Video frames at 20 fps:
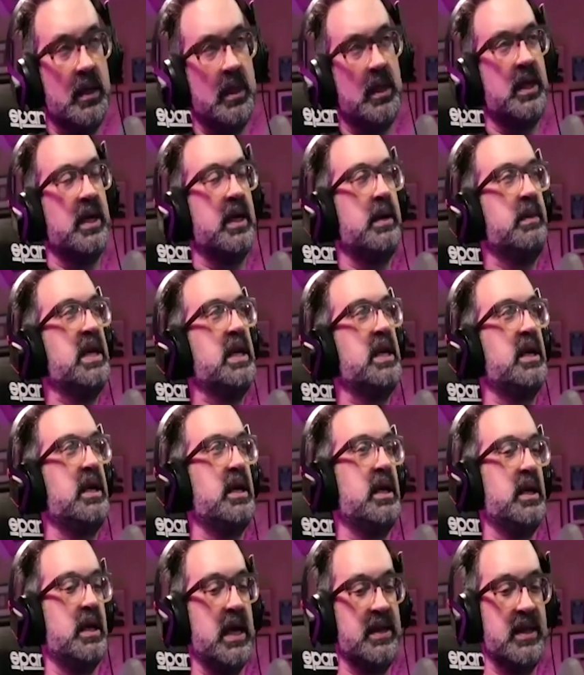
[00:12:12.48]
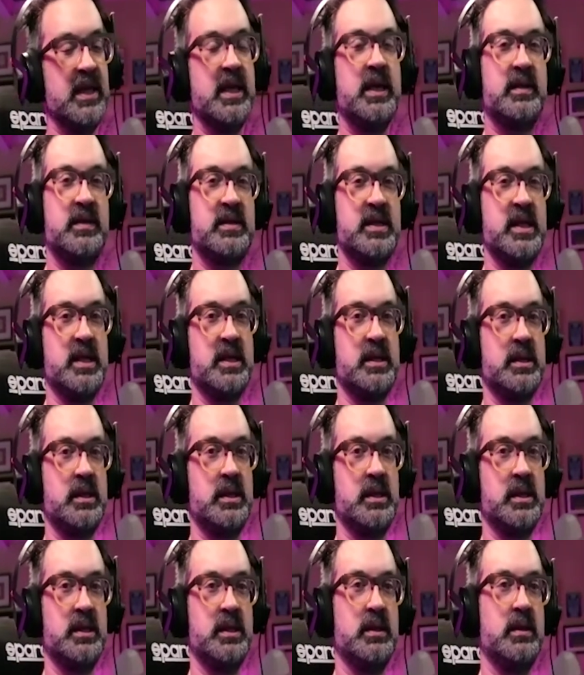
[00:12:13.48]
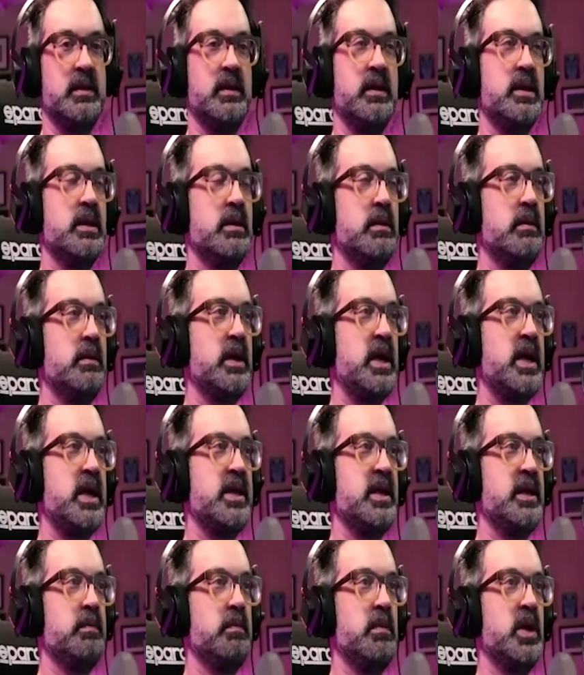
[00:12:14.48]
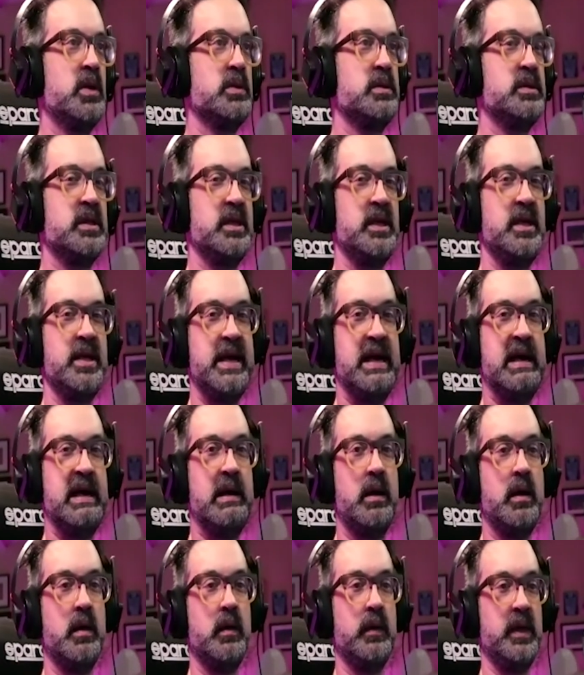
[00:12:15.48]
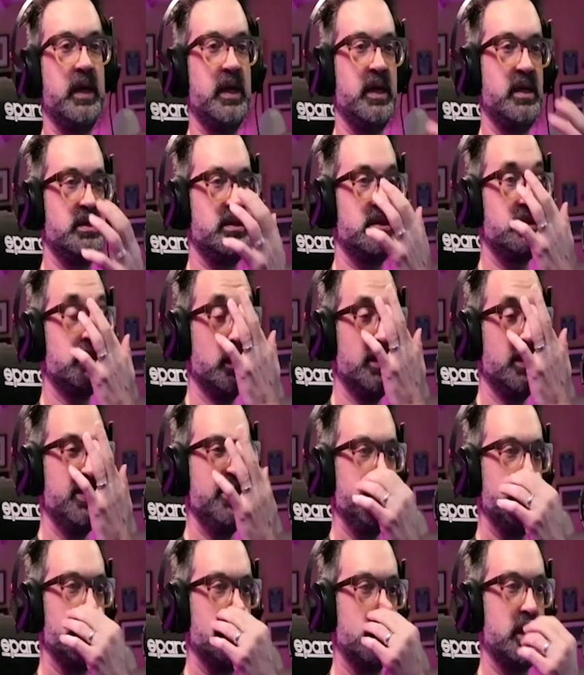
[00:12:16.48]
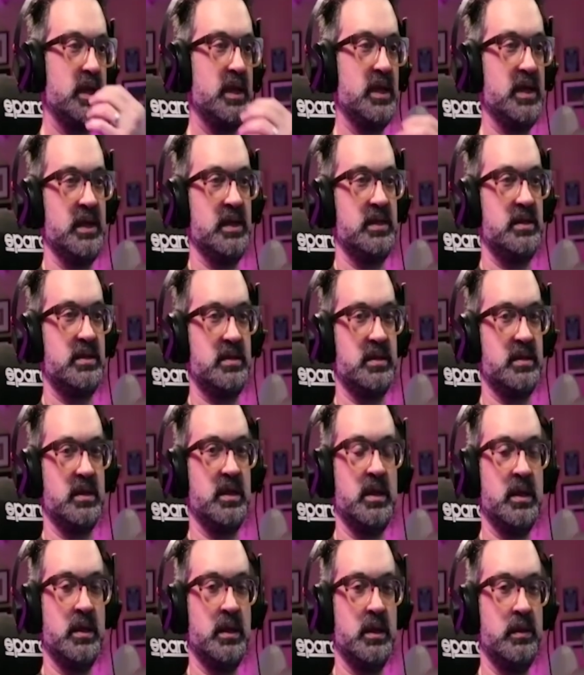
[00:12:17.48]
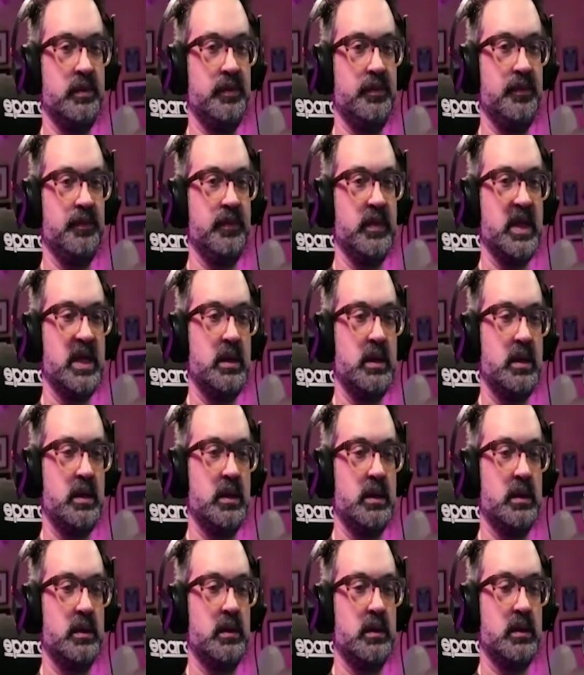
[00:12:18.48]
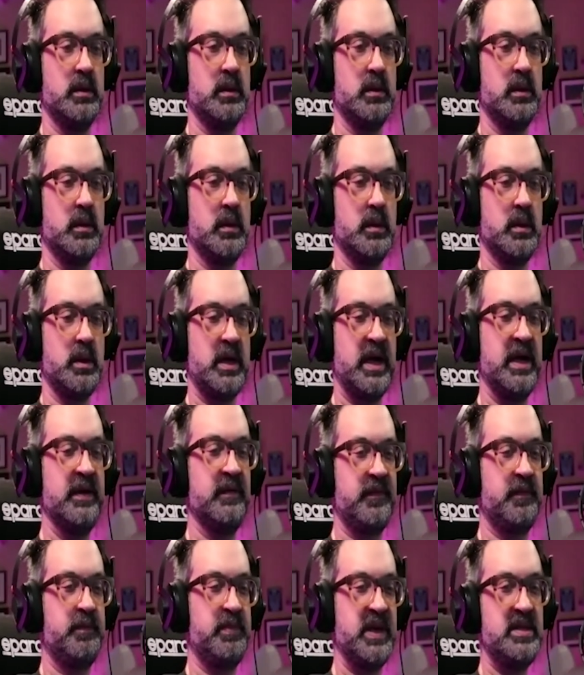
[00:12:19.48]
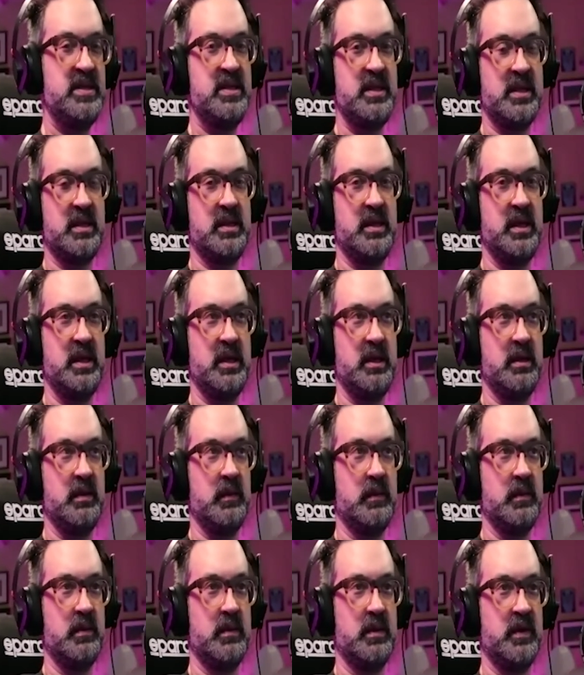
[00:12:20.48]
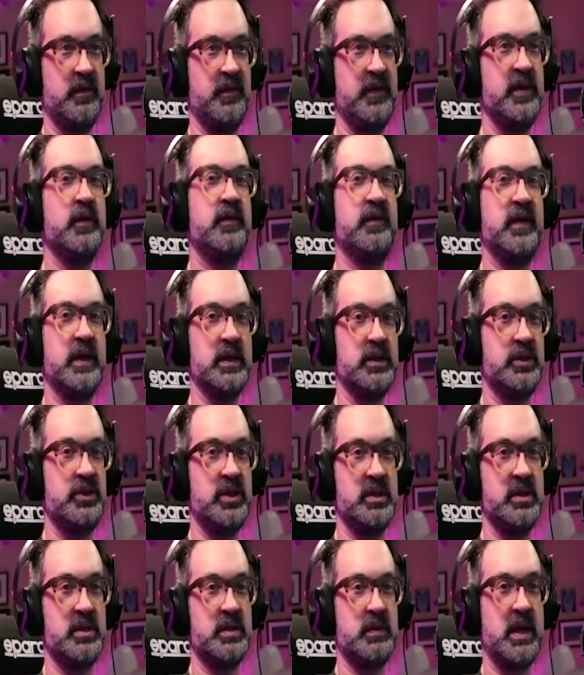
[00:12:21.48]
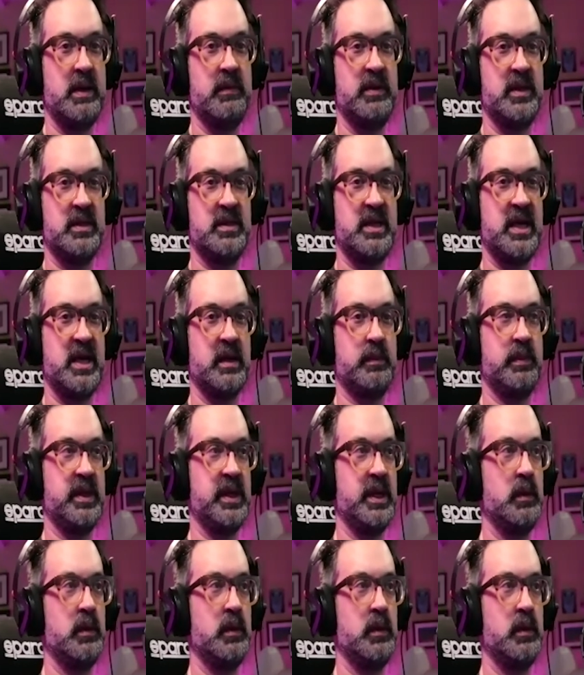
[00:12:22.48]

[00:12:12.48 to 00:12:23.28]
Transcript: I mean, it, I think to, the, I think mostly now it's, it's, um, I have basically a few functions, right, with the Attack Plan.